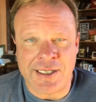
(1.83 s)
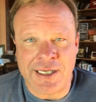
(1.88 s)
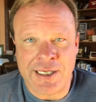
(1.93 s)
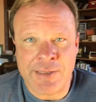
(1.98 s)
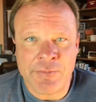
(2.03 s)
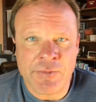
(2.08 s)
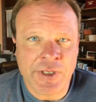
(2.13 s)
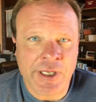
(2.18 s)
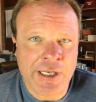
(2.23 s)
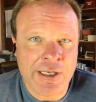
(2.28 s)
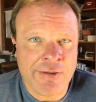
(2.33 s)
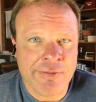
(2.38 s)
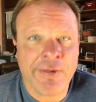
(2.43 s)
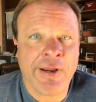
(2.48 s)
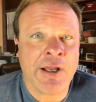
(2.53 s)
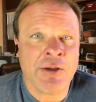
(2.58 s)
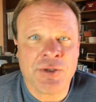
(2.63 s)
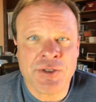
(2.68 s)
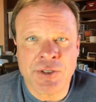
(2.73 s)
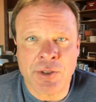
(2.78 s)
I'm Dave
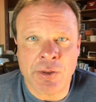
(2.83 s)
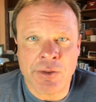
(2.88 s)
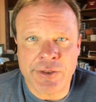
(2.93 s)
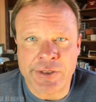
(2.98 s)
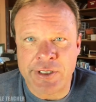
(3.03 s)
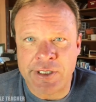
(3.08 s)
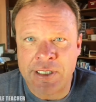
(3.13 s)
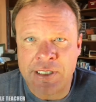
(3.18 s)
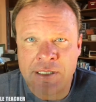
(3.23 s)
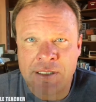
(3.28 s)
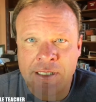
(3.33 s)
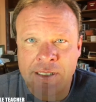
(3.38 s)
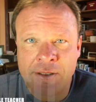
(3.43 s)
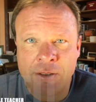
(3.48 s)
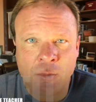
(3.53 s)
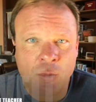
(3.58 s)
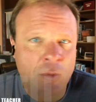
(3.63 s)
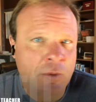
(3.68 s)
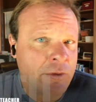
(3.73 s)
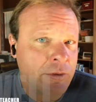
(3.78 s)
Householder here at the
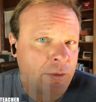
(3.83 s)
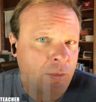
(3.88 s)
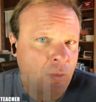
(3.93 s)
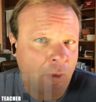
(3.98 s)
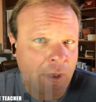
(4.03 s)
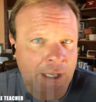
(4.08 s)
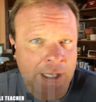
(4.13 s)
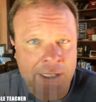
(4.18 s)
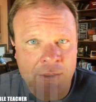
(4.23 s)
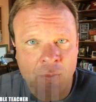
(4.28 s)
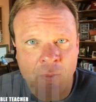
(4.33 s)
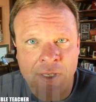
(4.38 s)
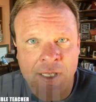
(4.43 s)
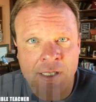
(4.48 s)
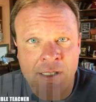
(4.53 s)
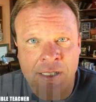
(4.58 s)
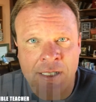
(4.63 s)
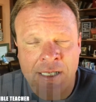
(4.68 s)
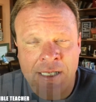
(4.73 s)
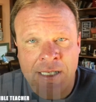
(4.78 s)
World Wide
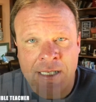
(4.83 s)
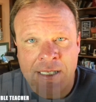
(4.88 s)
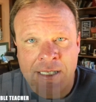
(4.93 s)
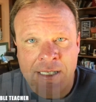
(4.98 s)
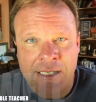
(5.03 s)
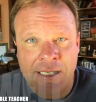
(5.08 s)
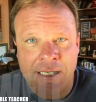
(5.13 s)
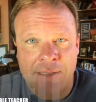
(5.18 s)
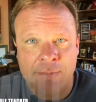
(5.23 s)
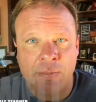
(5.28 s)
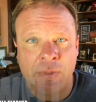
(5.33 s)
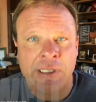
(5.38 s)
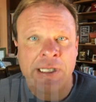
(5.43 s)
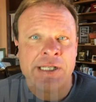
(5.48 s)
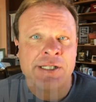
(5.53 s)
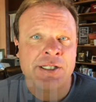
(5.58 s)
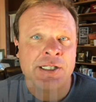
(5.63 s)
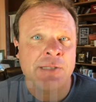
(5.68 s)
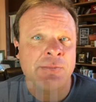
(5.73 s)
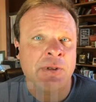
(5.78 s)
Well, and
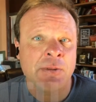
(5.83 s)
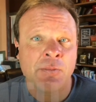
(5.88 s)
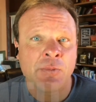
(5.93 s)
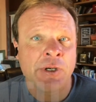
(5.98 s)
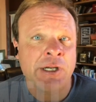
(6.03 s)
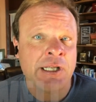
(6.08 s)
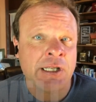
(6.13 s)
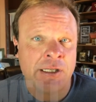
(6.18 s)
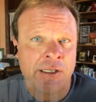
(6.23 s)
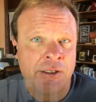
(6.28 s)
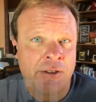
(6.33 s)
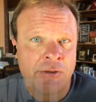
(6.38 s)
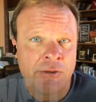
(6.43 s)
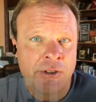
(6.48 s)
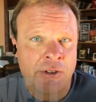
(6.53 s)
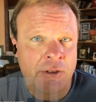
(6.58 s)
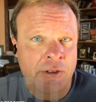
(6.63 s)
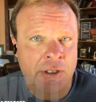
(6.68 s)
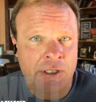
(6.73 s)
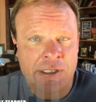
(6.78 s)
blessed to be bringing you
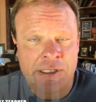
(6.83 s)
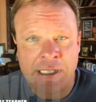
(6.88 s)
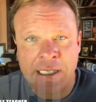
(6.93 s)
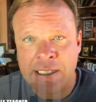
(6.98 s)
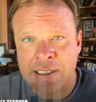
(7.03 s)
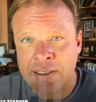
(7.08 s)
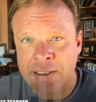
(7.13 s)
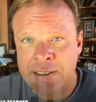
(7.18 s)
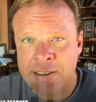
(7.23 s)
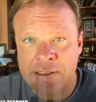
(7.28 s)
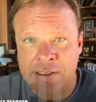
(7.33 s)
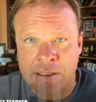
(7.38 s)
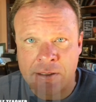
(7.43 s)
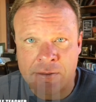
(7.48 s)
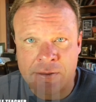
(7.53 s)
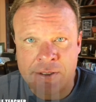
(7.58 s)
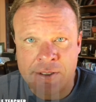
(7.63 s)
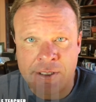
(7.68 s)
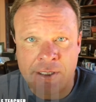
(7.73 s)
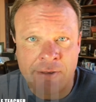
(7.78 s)
your daily
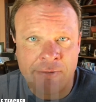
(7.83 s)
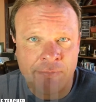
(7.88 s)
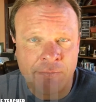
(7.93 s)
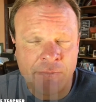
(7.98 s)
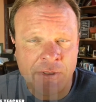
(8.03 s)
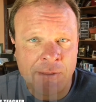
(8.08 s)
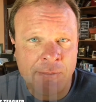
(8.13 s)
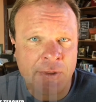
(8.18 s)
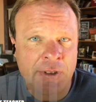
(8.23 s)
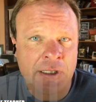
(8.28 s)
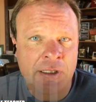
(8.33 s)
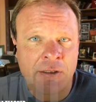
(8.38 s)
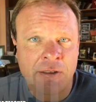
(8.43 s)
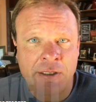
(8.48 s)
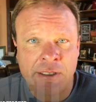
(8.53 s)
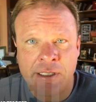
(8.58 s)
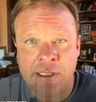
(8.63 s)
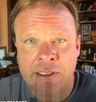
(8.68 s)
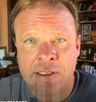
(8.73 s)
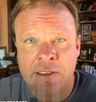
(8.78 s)
dose of biblical
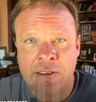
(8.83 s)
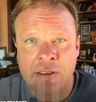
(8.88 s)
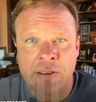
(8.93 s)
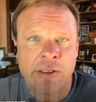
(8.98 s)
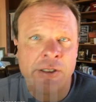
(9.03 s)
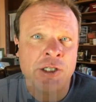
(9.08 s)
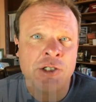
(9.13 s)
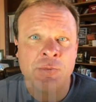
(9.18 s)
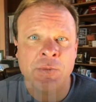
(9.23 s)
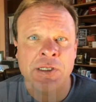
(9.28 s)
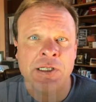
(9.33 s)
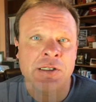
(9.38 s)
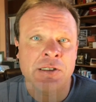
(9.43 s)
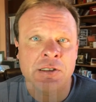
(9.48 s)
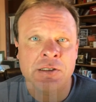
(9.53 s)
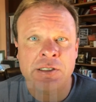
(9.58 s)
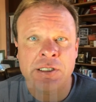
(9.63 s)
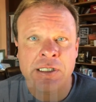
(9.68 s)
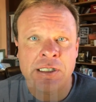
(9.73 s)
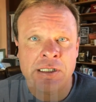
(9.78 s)
encouragement
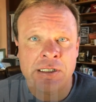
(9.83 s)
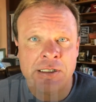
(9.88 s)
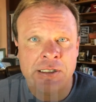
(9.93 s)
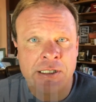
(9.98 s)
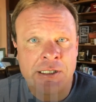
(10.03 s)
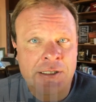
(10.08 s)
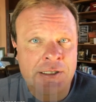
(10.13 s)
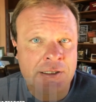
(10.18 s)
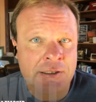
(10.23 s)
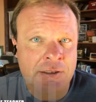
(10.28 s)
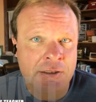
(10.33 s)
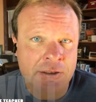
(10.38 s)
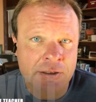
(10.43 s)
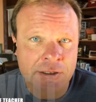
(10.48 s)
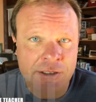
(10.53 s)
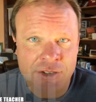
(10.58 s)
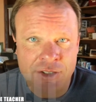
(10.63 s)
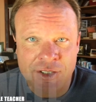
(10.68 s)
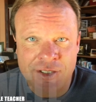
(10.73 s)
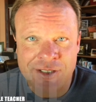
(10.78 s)
during
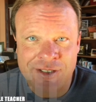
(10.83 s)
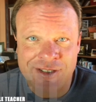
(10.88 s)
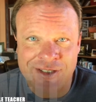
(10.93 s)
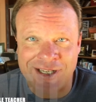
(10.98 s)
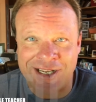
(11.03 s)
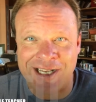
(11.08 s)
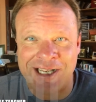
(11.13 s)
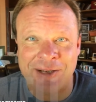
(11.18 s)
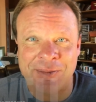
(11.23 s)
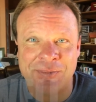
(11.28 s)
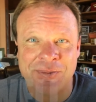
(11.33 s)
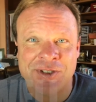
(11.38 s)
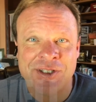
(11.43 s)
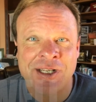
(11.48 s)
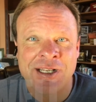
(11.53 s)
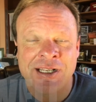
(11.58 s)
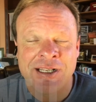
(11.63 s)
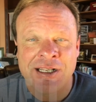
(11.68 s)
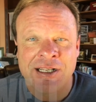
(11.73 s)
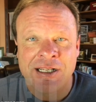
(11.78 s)
discouraging times
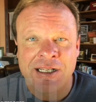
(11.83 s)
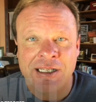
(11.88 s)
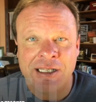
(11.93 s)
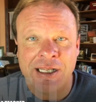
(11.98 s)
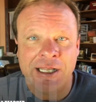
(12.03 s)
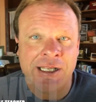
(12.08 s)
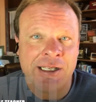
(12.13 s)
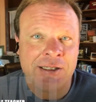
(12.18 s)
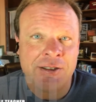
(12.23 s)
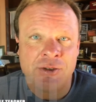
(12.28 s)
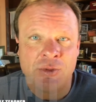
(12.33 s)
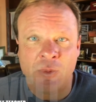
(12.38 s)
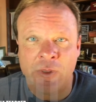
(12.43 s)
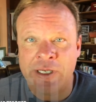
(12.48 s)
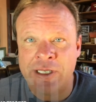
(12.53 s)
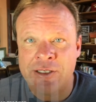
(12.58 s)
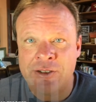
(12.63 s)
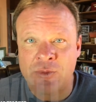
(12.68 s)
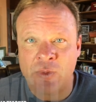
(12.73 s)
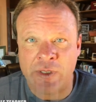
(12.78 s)
like
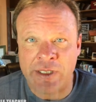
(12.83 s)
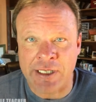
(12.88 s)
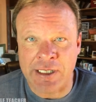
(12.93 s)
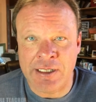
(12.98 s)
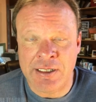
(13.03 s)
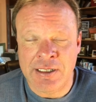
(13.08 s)
2020.